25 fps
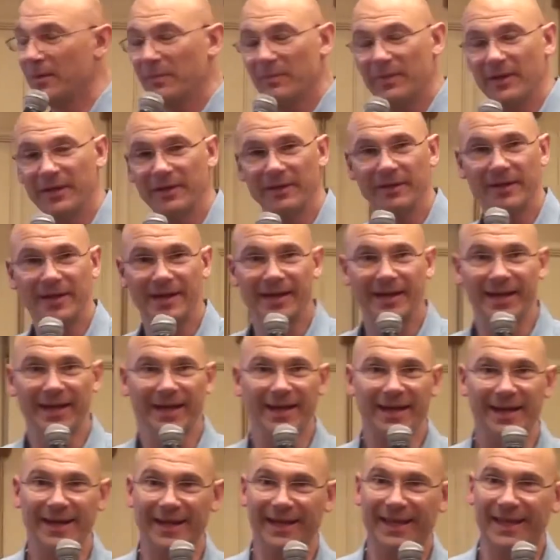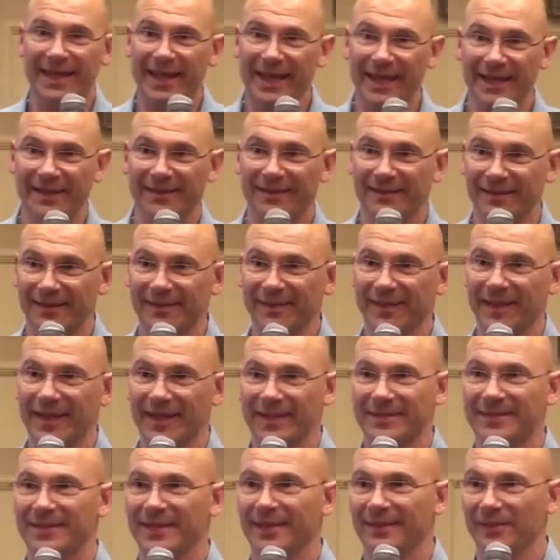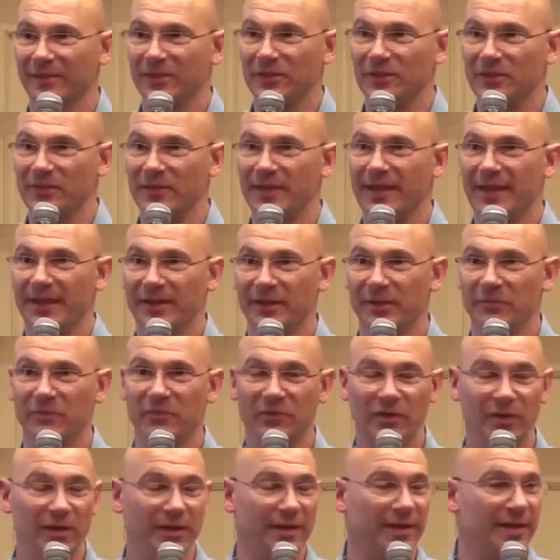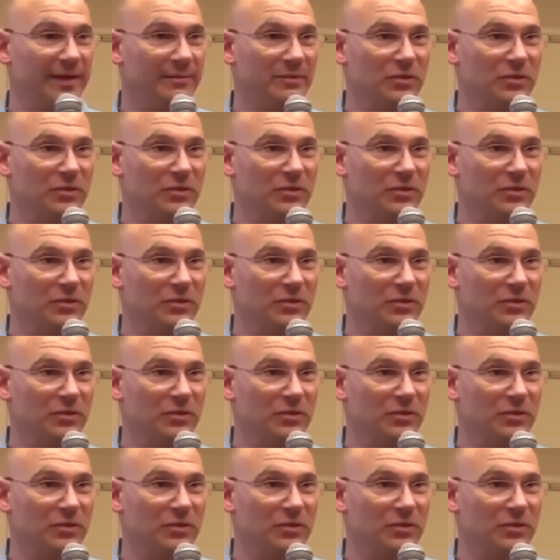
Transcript: But I can't neglect telling you that up front.